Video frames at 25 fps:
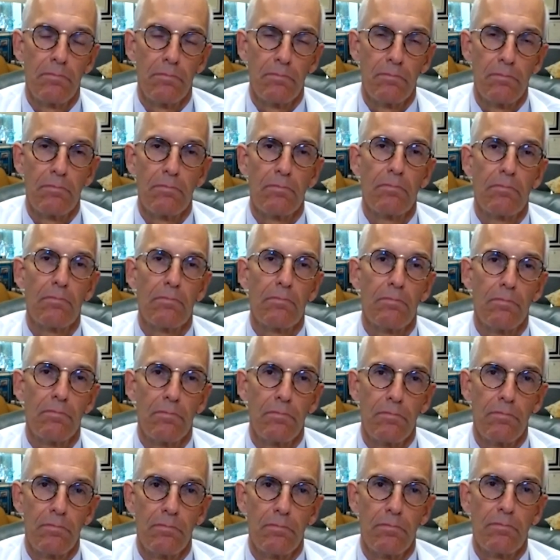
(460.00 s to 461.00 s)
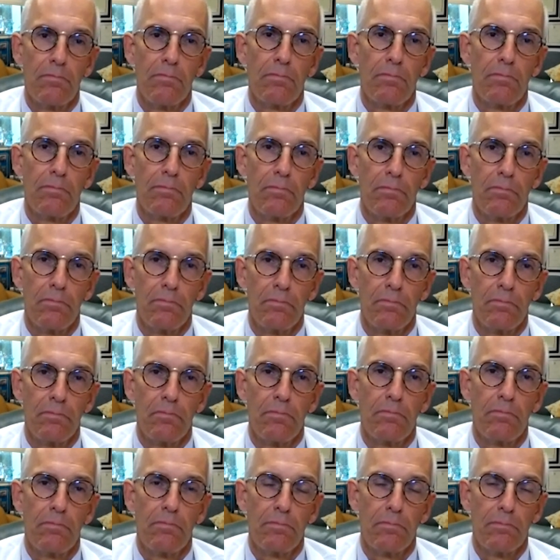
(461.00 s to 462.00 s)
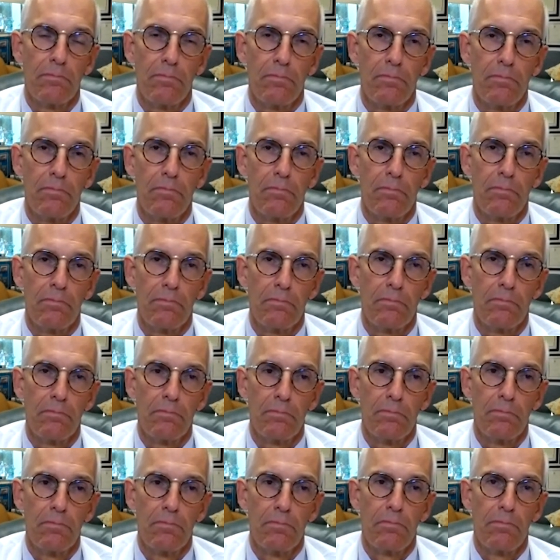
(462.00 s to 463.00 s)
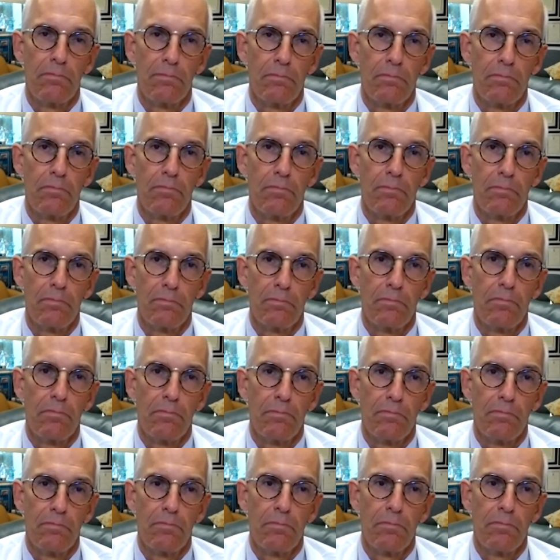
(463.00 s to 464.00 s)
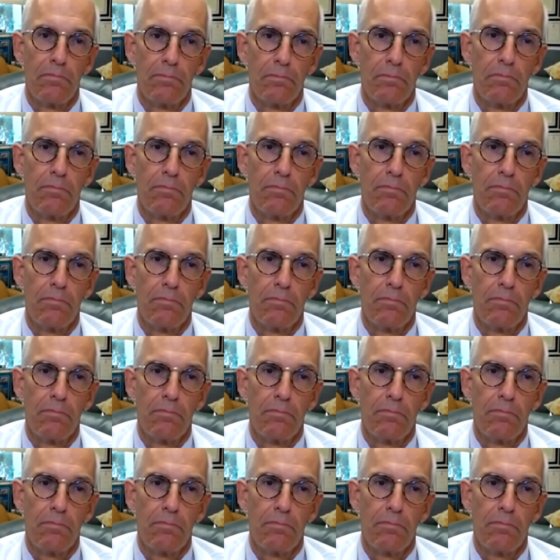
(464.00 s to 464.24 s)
The person shown says nothing.